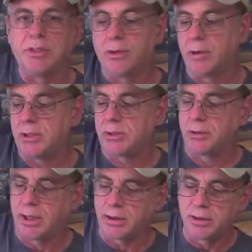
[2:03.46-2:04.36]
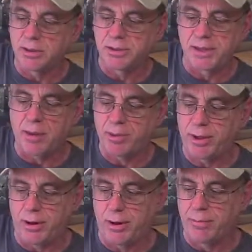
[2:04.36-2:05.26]
degreaser like the Zepp
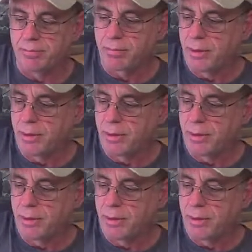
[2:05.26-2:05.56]
here,